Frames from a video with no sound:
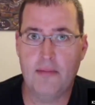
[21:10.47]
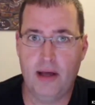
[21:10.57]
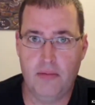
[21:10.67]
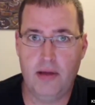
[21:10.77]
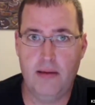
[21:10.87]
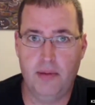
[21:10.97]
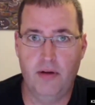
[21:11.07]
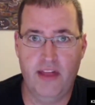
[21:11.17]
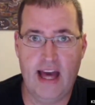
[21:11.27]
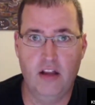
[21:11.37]
out of
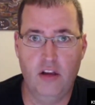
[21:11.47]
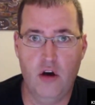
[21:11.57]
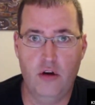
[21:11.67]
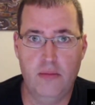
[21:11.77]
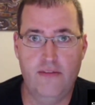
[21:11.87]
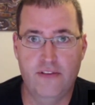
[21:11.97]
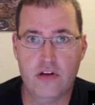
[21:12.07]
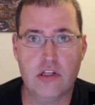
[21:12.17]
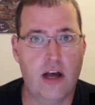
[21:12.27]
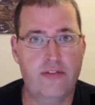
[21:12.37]
people, that alone. I mean,
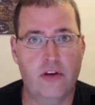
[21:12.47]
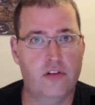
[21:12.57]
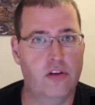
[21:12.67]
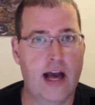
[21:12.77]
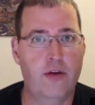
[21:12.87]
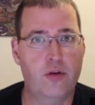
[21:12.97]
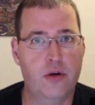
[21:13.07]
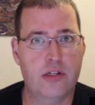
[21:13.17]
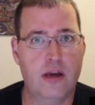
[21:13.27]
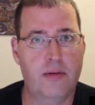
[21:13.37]
first off, there's a loud
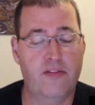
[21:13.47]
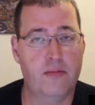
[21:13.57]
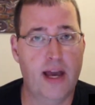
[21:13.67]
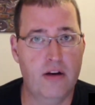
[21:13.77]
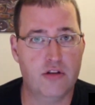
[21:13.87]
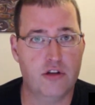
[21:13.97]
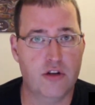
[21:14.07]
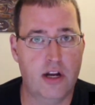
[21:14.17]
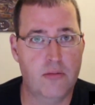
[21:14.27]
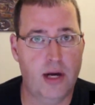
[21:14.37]
noise coming from the house you're
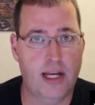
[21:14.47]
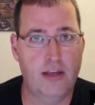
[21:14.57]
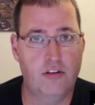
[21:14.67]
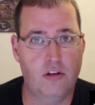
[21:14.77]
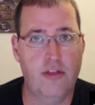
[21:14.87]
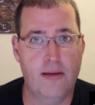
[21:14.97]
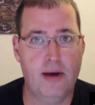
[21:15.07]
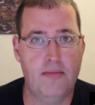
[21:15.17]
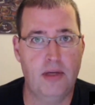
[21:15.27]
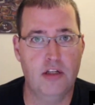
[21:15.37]
trying to break into. That
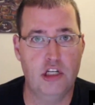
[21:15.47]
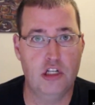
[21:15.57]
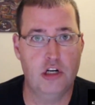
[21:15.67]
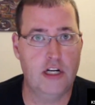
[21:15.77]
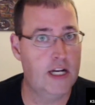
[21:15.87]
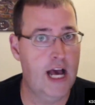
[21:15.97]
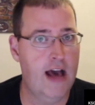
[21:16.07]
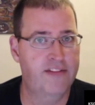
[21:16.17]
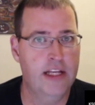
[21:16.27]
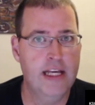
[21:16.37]
might be a deterrent
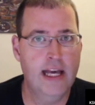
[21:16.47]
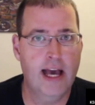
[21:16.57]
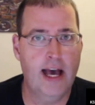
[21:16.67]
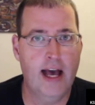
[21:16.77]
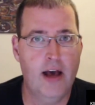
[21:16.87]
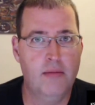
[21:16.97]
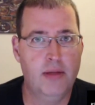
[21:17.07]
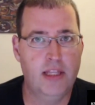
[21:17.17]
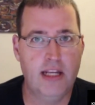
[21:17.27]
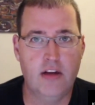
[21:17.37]
enough.
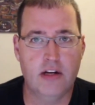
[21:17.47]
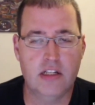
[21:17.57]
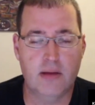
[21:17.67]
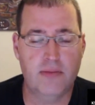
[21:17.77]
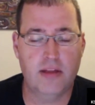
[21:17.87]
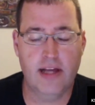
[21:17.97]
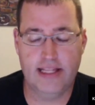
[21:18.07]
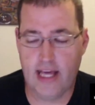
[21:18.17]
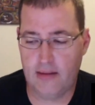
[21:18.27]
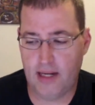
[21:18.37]
But then hearing something
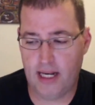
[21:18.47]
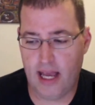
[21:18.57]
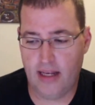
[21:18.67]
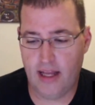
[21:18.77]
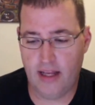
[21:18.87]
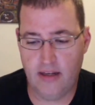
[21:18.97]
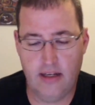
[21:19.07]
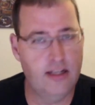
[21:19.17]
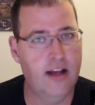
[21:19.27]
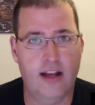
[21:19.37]
like that, I mean, and
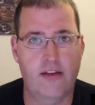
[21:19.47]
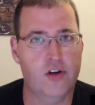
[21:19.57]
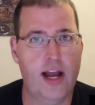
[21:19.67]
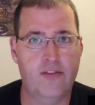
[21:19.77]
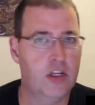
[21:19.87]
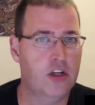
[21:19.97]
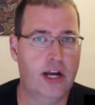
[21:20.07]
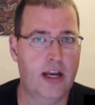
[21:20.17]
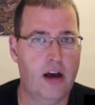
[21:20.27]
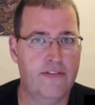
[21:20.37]
not ever having to
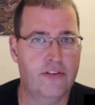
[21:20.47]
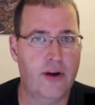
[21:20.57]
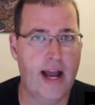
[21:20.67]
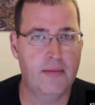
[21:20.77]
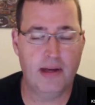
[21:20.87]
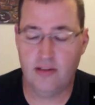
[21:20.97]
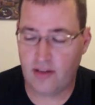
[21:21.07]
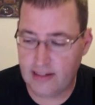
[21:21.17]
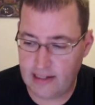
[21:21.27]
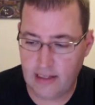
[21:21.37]
crank off around, because
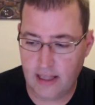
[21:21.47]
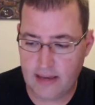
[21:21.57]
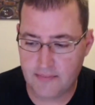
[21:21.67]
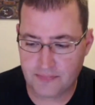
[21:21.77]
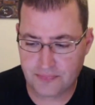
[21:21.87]
ideally